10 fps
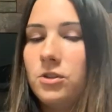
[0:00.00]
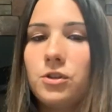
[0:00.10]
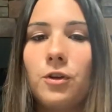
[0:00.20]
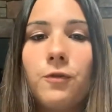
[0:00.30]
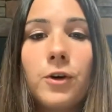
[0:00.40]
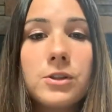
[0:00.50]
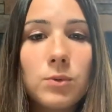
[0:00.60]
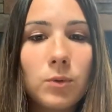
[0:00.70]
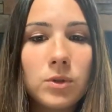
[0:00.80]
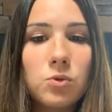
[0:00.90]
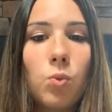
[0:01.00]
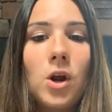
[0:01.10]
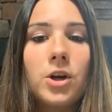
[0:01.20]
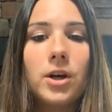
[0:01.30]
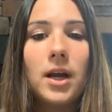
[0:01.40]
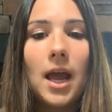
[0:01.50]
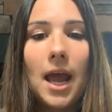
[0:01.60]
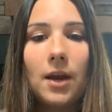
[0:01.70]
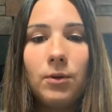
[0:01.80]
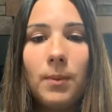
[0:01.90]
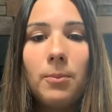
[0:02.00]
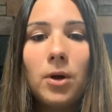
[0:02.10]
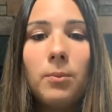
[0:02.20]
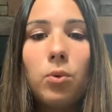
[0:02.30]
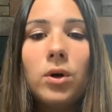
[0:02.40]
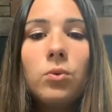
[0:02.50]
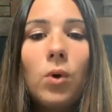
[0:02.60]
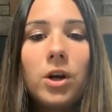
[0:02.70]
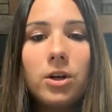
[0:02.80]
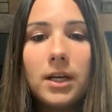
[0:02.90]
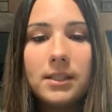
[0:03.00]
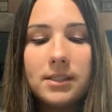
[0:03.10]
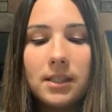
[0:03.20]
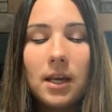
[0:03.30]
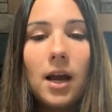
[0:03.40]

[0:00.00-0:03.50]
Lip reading: So the first one was water, and remember I poured water into the